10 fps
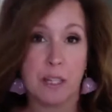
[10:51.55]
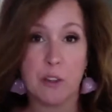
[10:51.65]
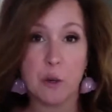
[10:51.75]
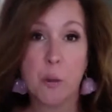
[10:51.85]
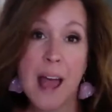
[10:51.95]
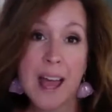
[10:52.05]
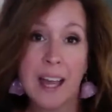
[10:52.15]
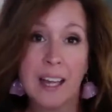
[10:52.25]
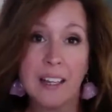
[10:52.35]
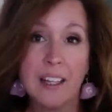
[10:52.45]
Either
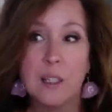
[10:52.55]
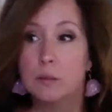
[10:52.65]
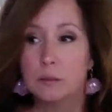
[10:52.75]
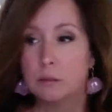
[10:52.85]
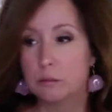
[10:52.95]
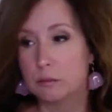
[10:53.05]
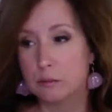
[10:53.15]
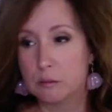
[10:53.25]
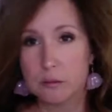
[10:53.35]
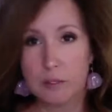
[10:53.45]
way,
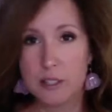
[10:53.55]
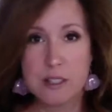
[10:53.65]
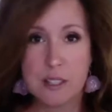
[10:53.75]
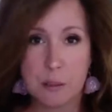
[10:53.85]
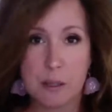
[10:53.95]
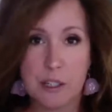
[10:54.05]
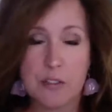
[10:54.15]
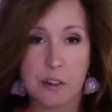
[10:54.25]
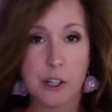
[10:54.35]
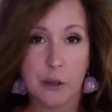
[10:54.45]
this is the place
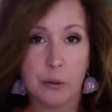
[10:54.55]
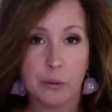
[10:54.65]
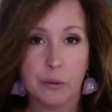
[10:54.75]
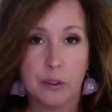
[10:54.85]
for you.